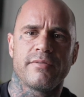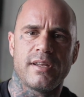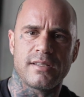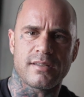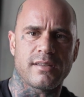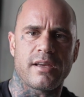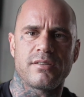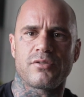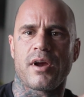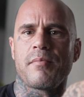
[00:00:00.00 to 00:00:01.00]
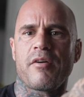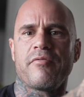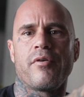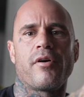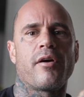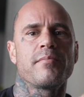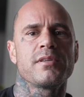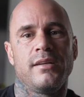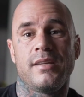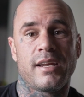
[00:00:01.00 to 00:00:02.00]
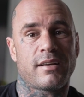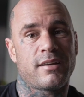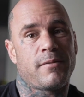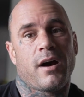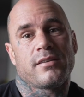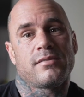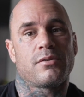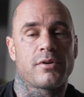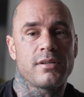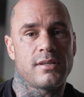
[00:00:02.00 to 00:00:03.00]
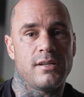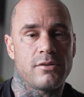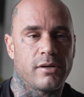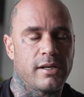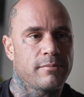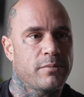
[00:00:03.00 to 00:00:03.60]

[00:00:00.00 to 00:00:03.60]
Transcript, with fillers: And it's because I strain my forearms and then it causes a wrist injury.